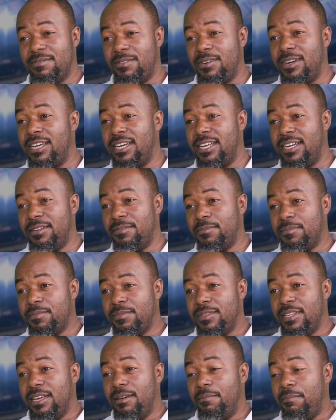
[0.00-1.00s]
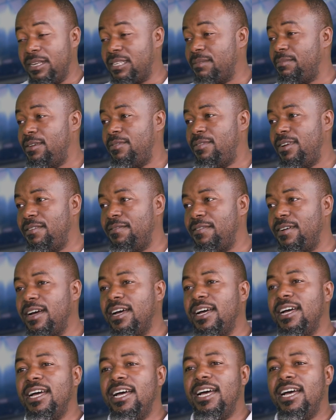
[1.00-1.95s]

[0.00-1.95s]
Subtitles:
4-iron past my driver.